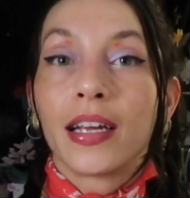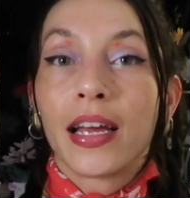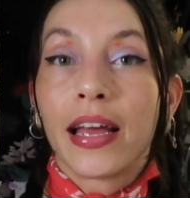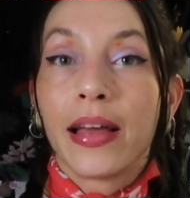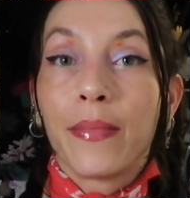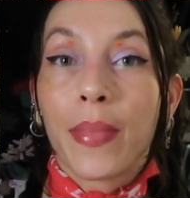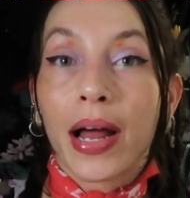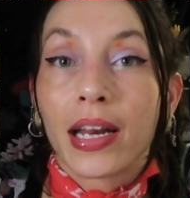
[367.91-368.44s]

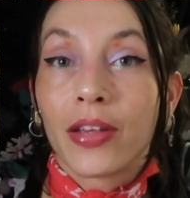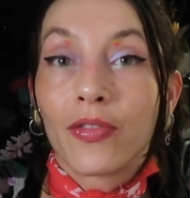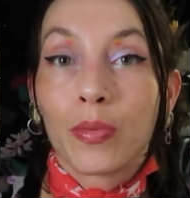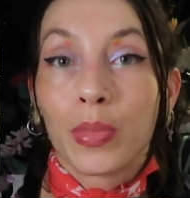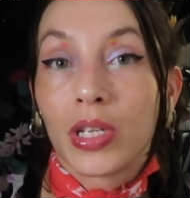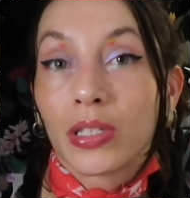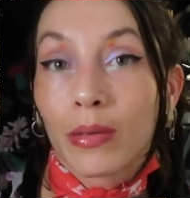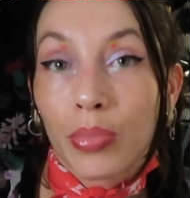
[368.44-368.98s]
it might even
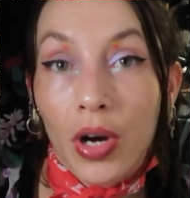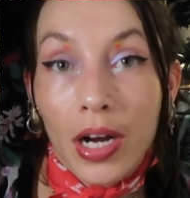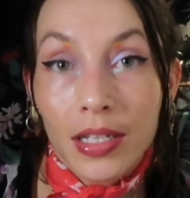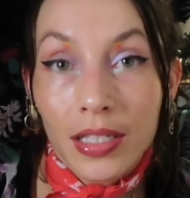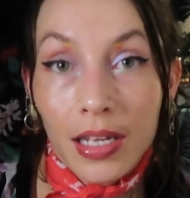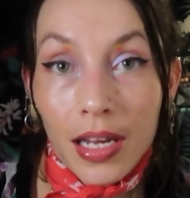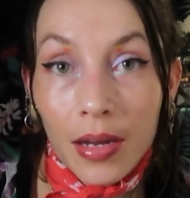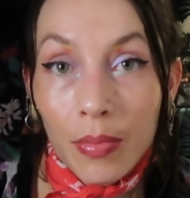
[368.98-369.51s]
be
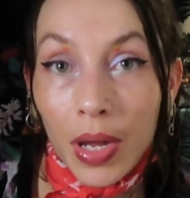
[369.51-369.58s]
surprising.